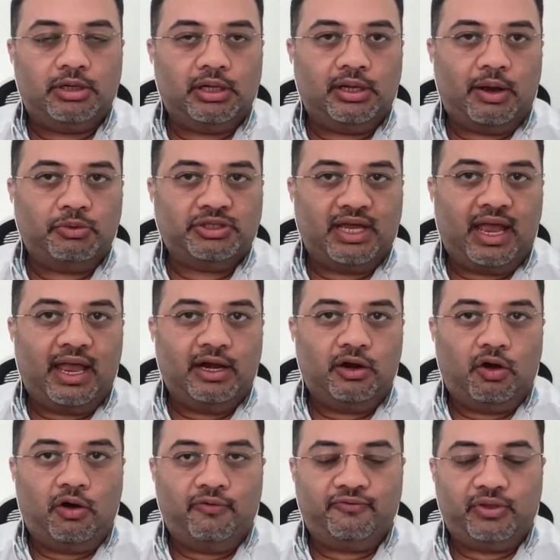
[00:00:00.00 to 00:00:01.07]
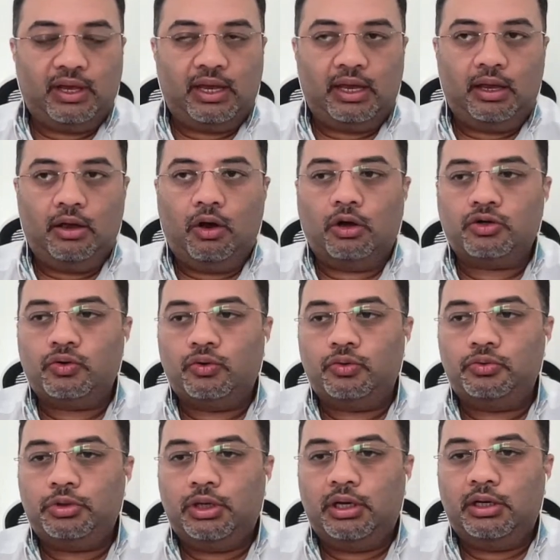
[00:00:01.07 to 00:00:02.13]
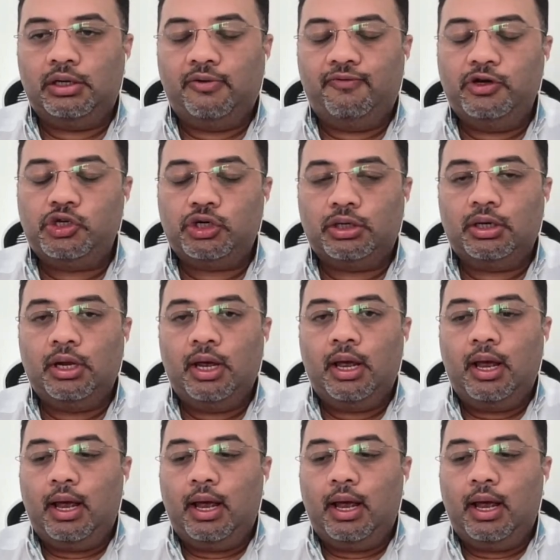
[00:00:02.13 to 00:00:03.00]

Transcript: till I was the head of the auto uh, division.